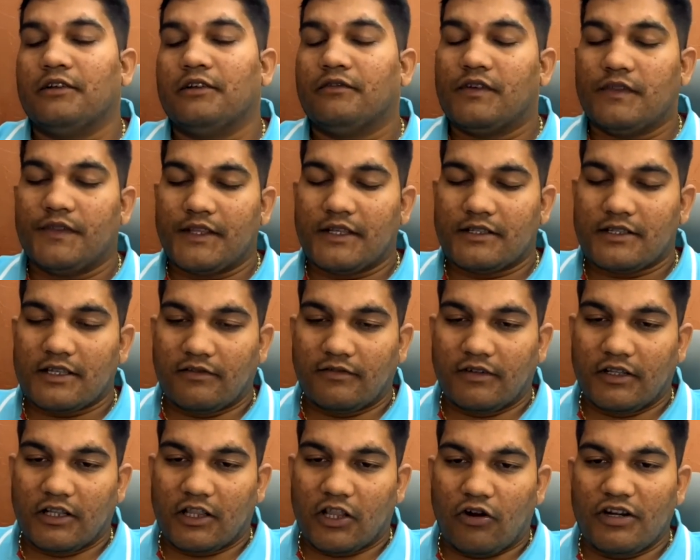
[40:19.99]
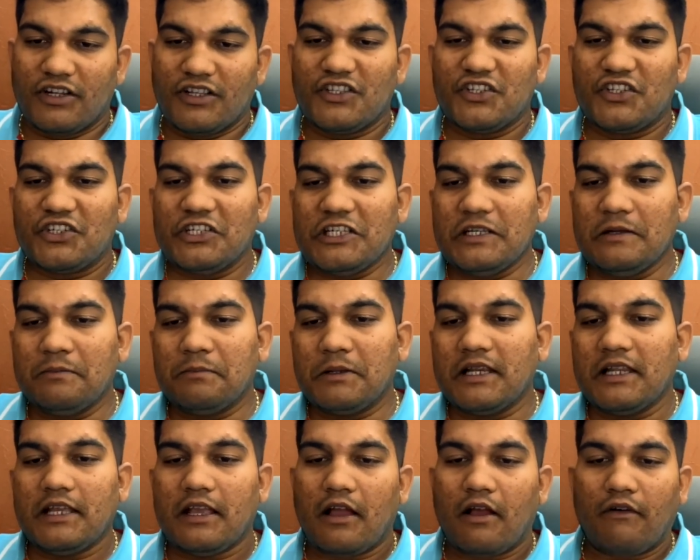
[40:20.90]
when the seventh lord is
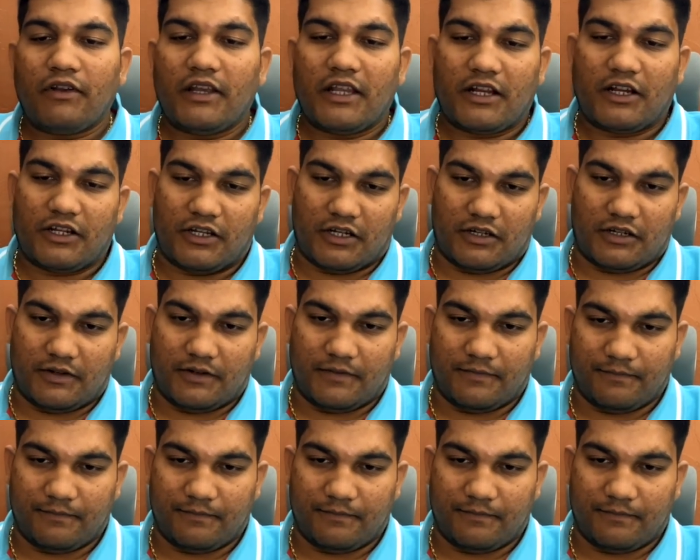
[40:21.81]
deeply afflicted